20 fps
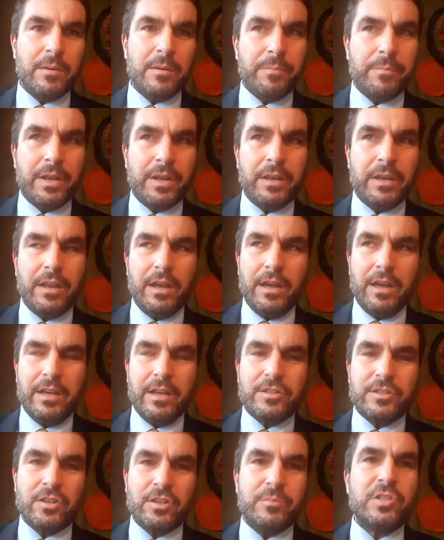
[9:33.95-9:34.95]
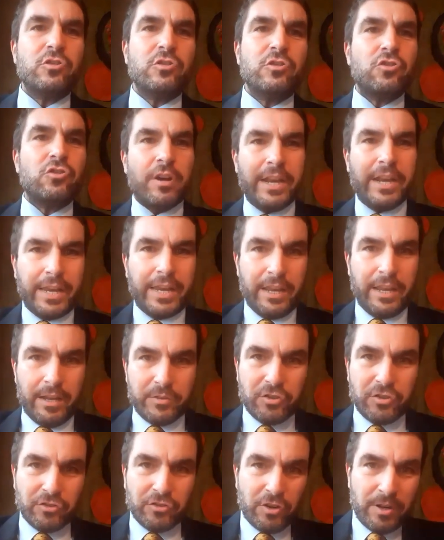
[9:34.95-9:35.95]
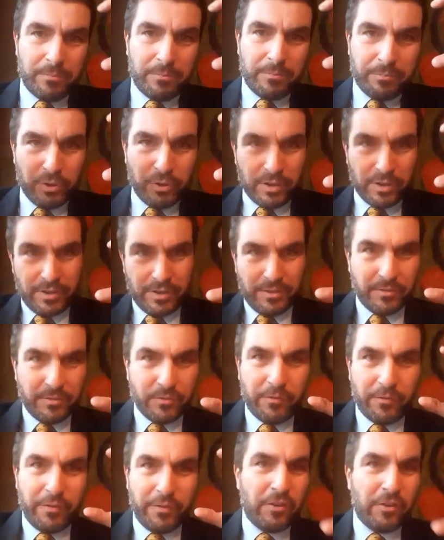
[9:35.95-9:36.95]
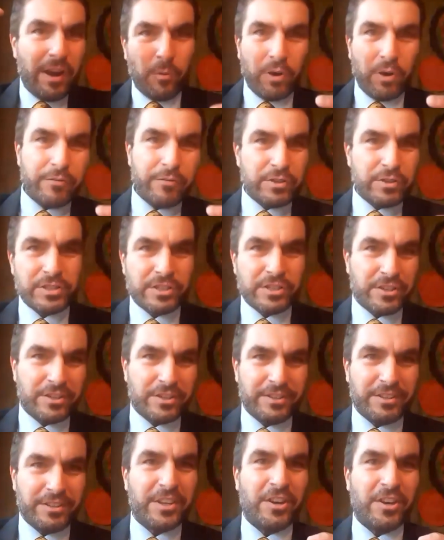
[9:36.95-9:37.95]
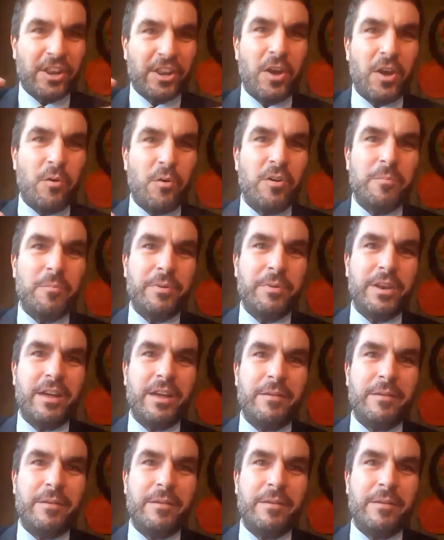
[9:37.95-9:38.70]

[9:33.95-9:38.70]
But so I'm still trying to figure out whatever's going to go on. But